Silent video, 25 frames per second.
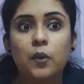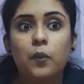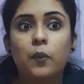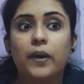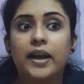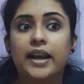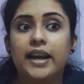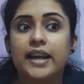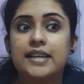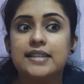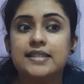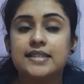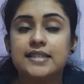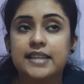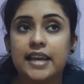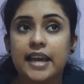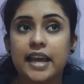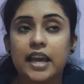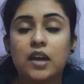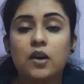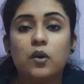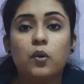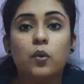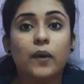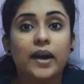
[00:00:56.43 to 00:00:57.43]
When I
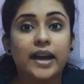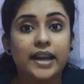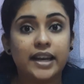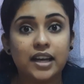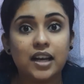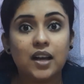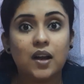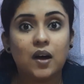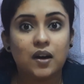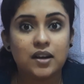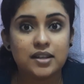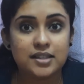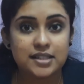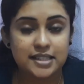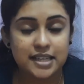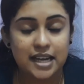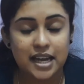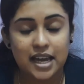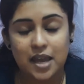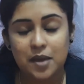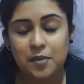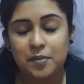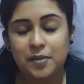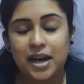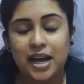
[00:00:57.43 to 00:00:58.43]
say quite a long
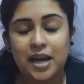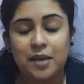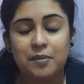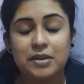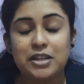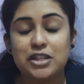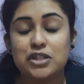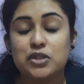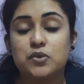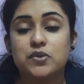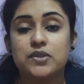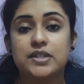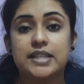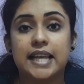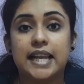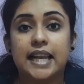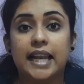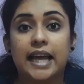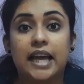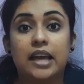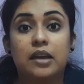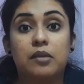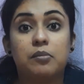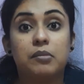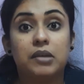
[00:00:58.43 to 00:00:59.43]
time, I mean to say
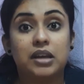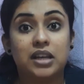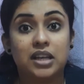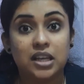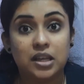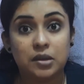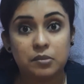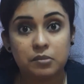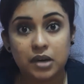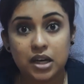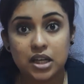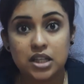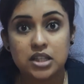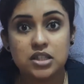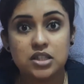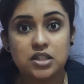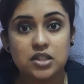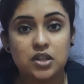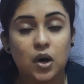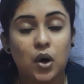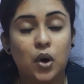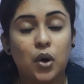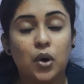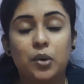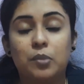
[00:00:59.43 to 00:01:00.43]
like many months
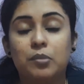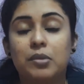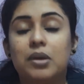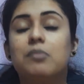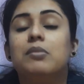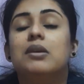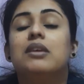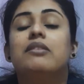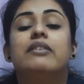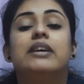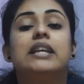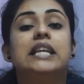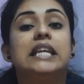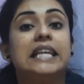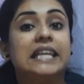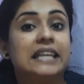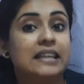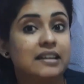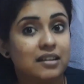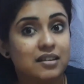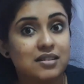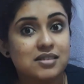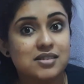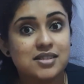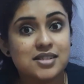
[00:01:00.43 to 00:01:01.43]
or maybe even
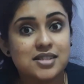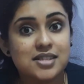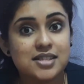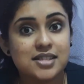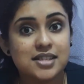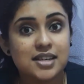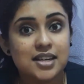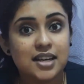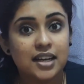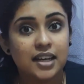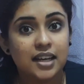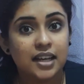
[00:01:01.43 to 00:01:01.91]
years.